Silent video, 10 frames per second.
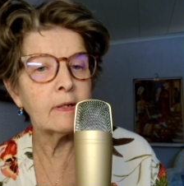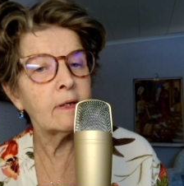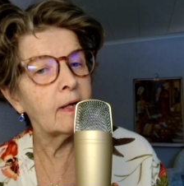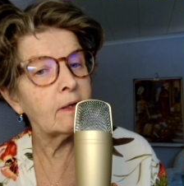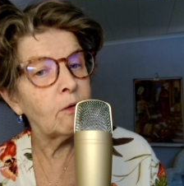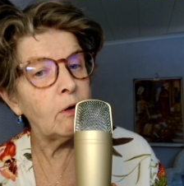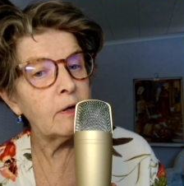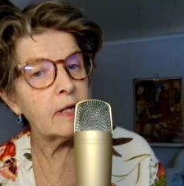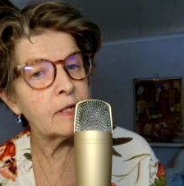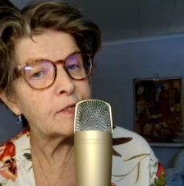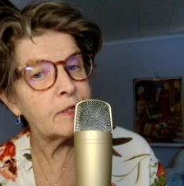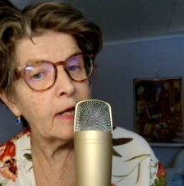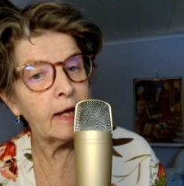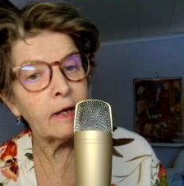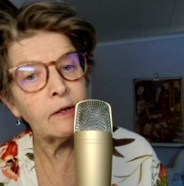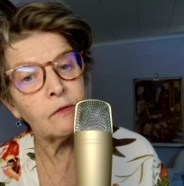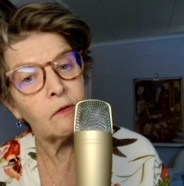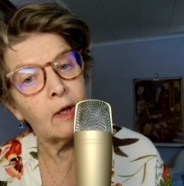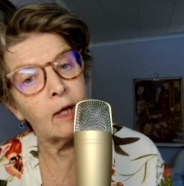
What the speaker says: and all these things.